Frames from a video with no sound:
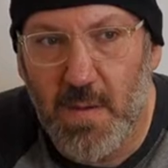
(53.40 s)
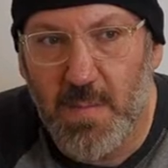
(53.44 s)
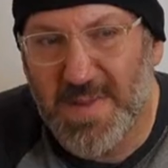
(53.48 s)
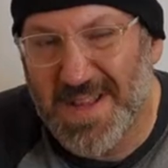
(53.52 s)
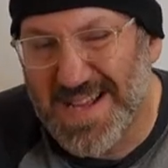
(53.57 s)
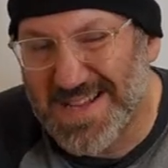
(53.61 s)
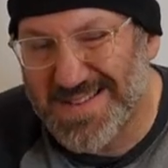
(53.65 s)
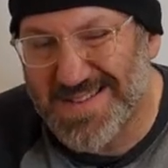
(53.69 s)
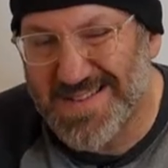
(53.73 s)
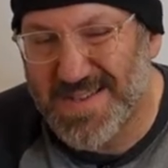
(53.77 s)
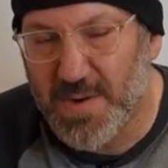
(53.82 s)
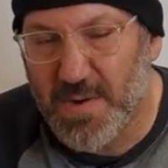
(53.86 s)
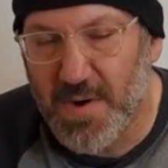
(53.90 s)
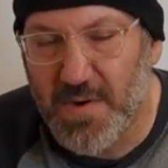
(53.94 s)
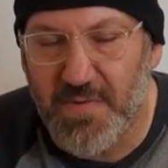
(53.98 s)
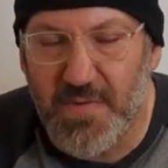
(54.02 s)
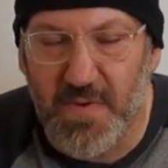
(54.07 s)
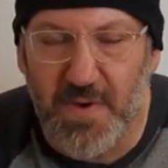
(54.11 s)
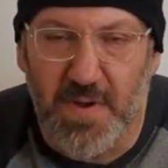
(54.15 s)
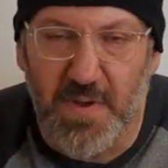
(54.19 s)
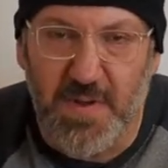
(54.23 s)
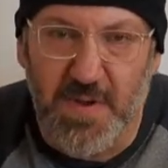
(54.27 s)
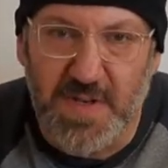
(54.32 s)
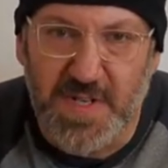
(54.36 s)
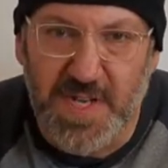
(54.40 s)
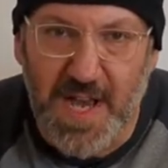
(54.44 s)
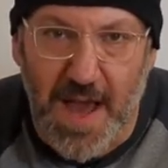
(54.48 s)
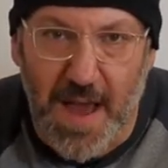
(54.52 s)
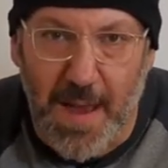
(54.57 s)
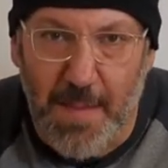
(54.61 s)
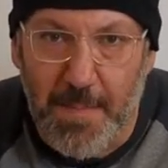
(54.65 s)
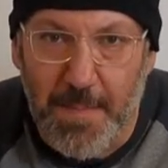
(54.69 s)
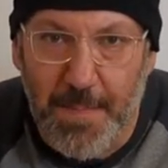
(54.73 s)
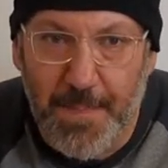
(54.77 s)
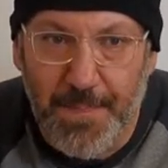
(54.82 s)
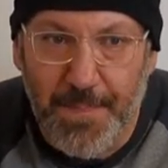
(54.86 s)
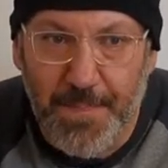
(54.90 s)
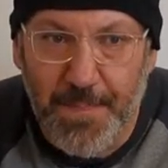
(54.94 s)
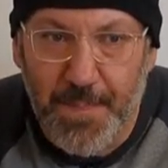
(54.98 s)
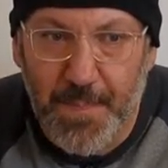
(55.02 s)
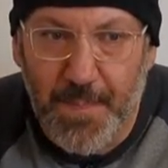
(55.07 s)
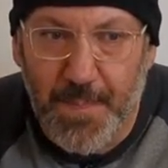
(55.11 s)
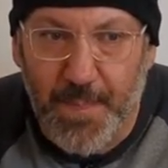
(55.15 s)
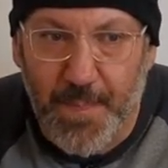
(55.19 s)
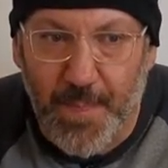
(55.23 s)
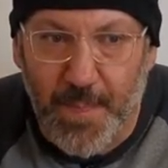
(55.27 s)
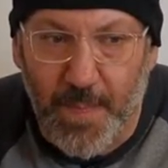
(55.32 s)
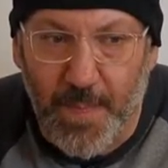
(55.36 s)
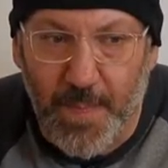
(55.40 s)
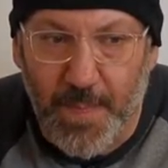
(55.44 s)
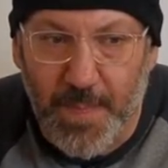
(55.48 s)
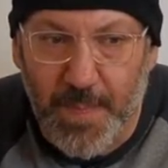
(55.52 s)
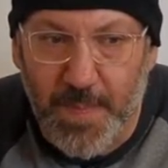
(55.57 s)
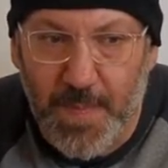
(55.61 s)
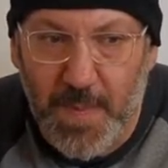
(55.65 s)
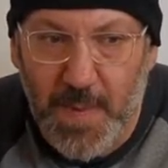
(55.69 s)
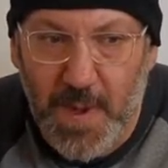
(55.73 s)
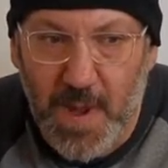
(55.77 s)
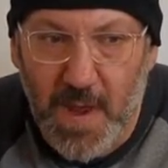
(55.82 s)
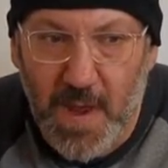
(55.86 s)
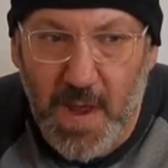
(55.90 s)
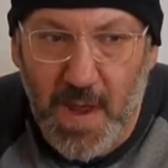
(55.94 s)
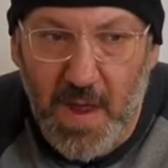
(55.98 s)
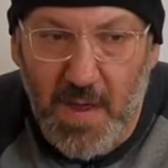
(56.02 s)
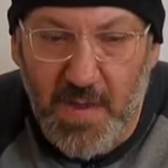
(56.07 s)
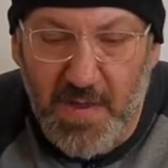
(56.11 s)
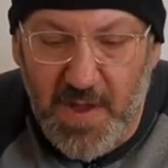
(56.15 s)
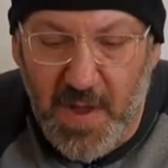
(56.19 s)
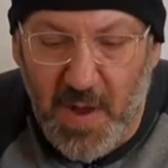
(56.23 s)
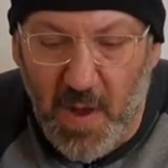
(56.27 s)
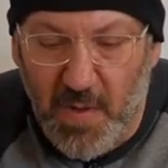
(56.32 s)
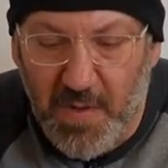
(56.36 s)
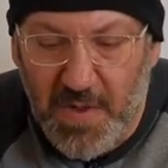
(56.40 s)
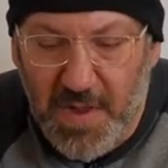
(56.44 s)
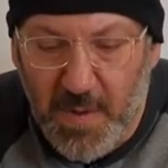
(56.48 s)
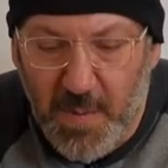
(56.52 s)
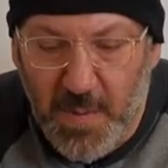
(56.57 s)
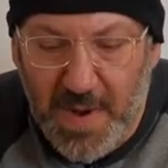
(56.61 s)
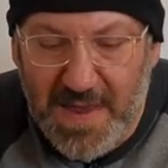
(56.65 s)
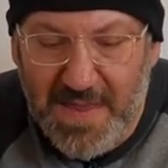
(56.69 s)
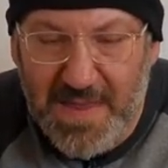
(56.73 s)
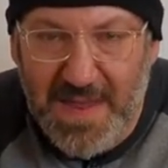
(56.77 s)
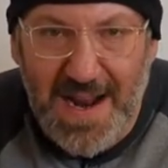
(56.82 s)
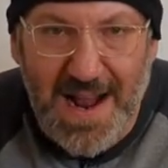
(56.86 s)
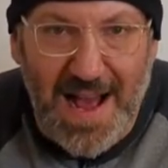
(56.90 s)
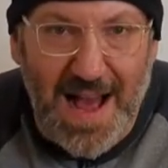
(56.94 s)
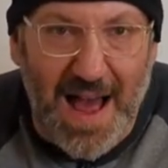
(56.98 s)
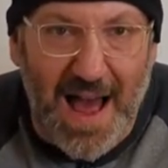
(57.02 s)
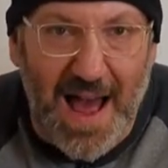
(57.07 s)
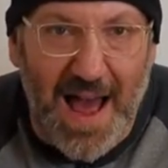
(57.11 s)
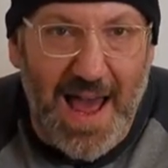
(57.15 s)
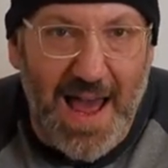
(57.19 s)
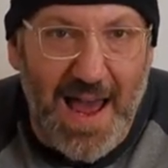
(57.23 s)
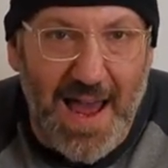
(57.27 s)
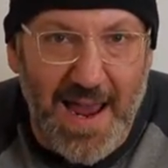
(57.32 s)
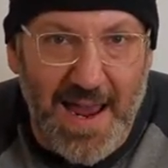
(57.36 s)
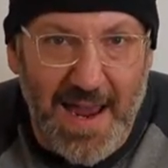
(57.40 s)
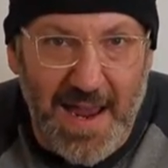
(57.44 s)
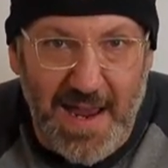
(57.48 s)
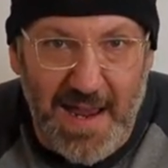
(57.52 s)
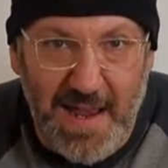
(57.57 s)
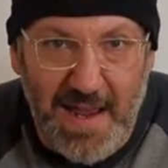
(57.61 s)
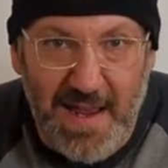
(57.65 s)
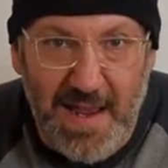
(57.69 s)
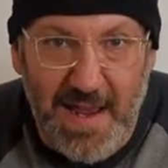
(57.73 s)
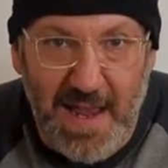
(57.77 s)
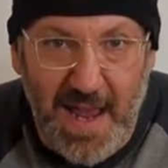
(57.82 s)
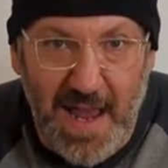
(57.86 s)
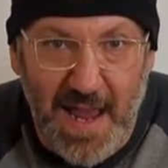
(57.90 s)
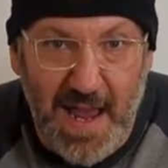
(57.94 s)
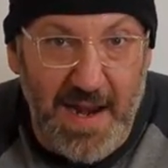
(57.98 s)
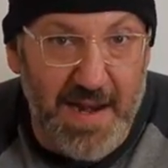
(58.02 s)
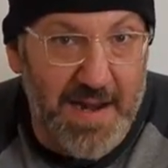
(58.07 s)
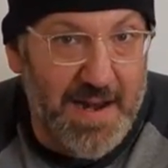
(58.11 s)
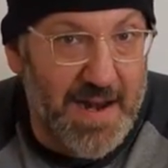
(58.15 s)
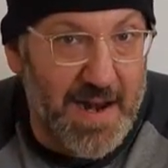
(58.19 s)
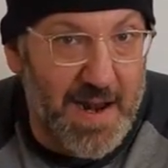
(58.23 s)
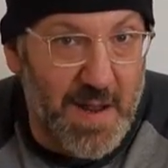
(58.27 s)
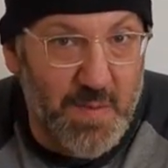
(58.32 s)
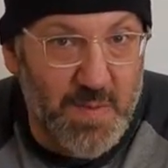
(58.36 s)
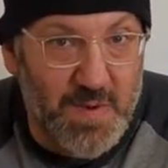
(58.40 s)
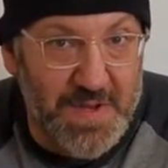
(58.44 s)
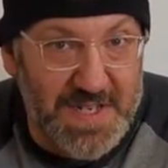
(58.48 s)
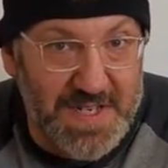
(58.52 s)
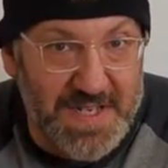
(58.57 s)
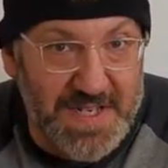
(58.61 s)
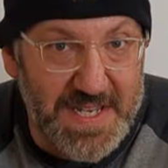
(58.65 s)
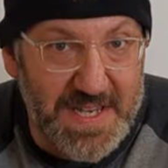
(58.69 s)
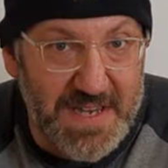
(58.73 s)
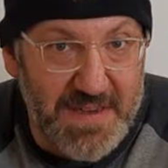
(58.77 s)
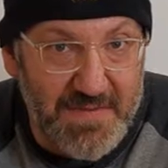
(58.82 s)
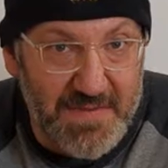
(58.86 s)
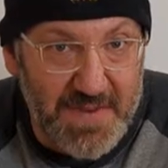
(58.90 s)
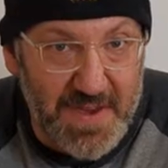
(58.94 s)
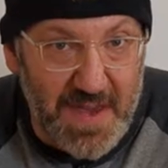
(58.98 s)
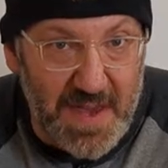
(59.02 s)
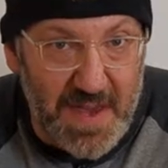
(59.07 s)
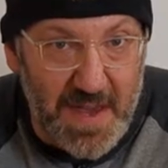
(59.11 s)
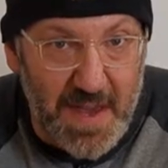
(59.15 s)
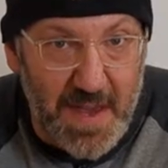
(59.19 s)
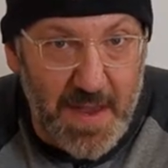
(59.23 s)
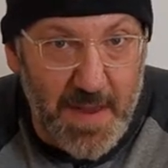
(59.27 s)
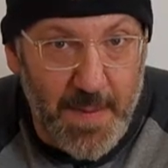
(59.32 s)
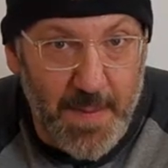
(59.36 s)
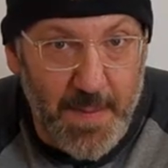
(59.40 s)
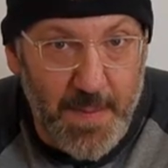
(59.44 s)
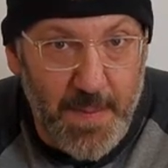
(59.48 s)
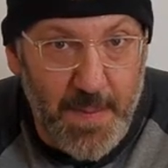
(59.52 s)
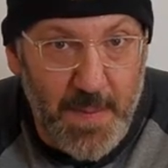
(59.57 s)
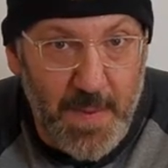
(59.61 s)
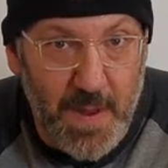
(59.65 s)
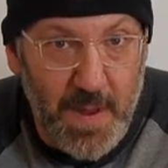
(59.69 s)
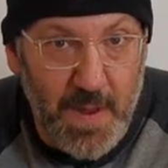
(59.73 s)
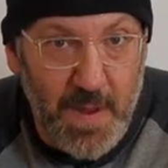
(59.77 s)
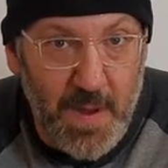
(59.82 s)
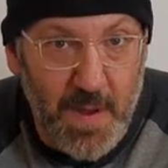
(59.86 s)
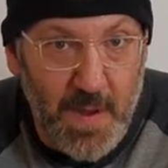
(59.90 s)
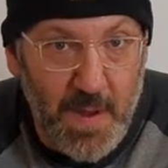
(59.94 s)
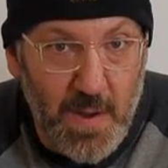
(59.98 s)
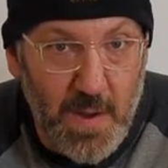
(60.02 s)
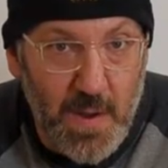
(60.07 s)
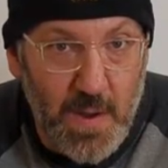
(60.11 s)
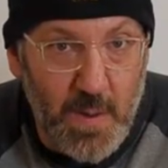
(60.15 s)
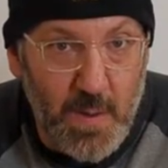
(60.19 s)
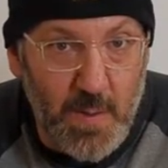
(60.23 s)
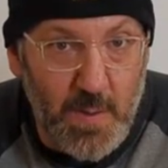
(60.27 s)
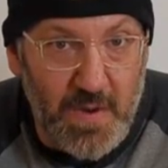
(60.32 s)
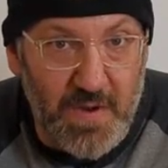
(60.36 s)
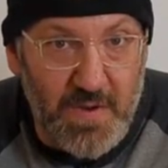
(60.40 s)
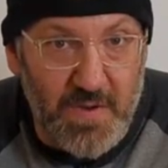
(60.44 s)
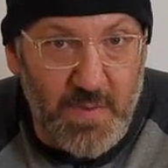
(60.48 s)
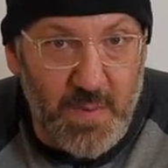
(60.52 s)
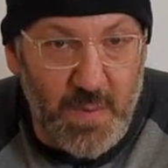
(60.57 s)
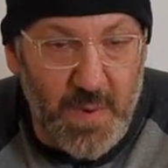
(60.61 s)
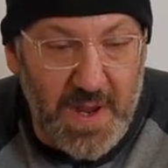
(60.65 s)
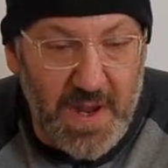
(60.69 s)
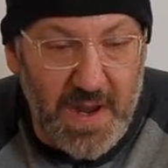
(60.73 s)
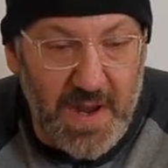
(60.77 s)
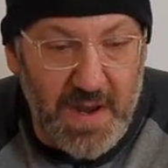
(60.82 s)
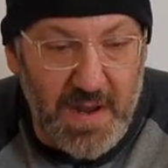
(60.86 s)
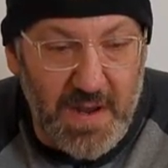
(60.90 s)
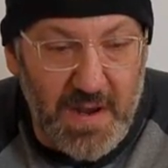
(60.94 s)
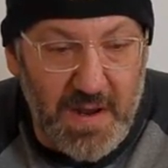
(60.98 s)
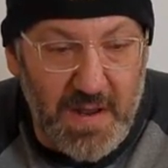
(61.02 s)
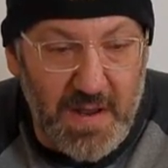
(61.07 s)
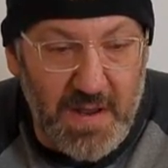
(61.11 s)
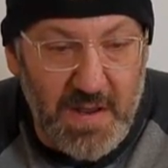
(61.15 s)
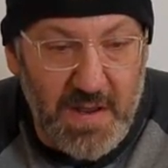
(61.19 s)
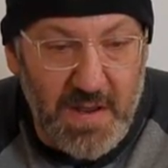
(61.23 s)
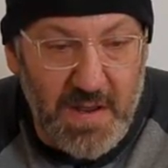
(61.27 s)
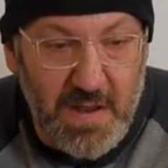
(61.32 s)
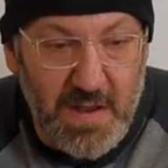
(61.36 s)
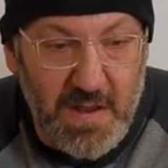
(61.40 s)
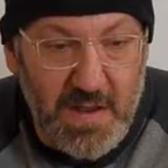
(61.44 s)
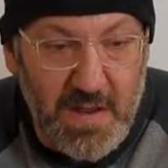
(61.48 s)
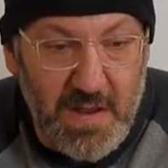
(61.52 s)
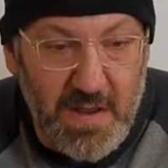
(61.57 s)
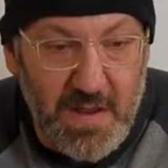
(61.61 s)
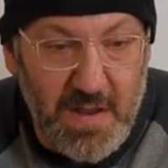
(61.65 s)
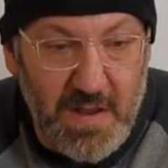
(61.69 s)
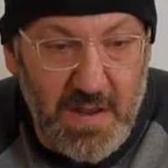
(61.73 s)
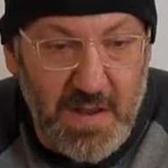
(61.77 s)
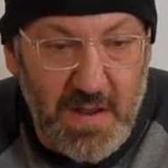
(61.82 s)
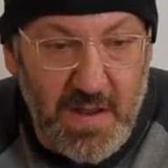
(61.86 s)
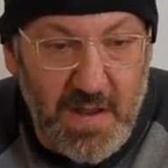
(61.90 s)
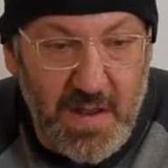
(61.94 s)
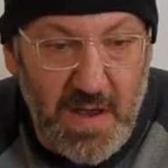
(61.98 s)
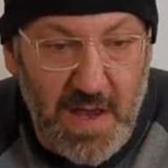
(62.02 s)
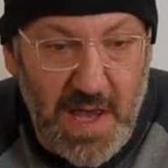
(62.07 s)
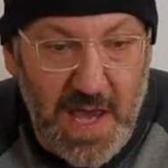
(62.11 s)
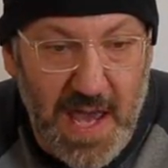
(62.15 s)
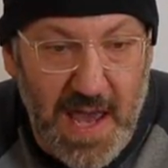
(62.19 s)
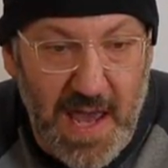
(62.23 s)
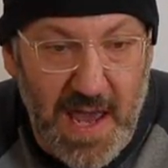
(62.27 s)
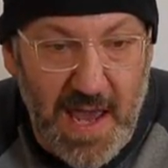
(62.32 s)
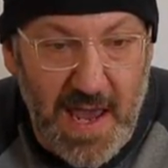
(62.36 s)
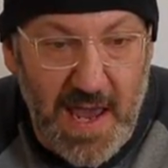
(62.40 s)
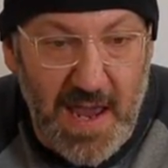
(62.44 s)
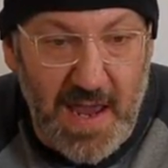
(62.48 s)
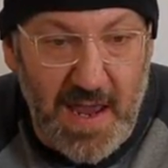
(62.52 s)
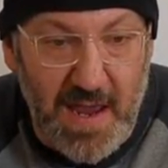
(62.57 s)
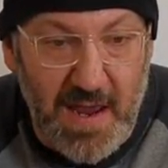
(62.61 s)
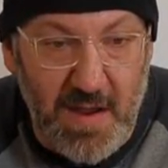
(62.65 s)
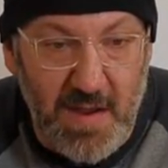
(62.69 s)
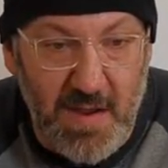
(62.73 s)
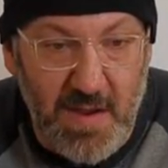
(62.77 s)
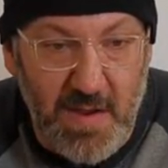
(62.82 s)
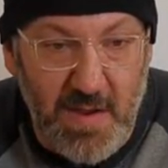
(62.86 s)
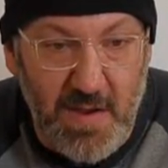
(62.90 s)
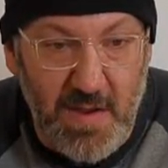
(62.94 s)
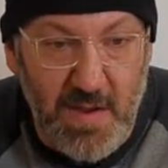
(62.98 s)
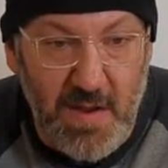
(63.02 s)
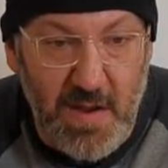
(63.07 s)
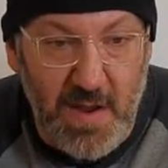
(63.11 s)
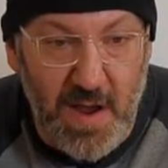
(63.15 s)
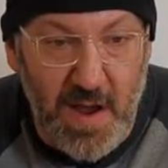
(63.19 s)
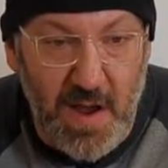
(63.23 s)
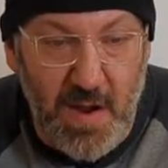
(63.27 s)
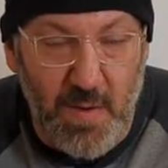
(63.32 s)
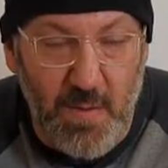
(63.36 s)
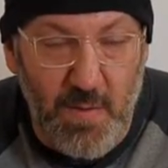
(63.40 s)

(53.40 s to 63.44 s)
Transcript: That's a story for another time. The only way that I ended up with a TV was when a uh,